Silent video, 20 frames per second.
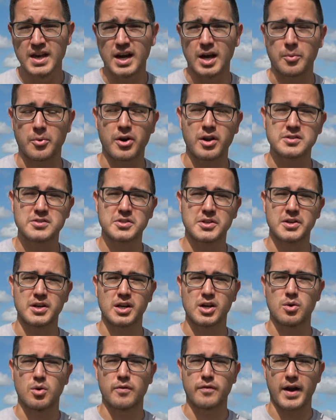We're also
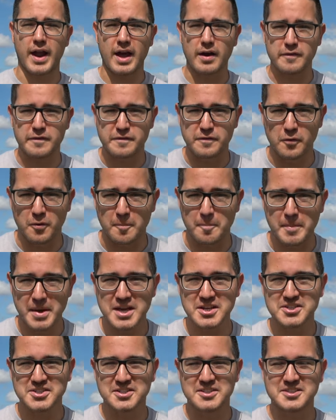gonna go over how
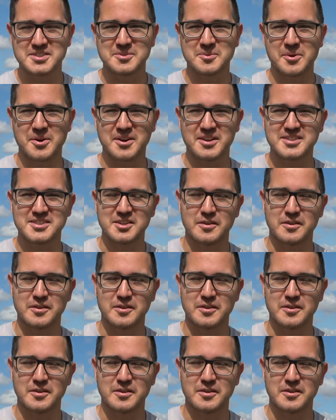formations work.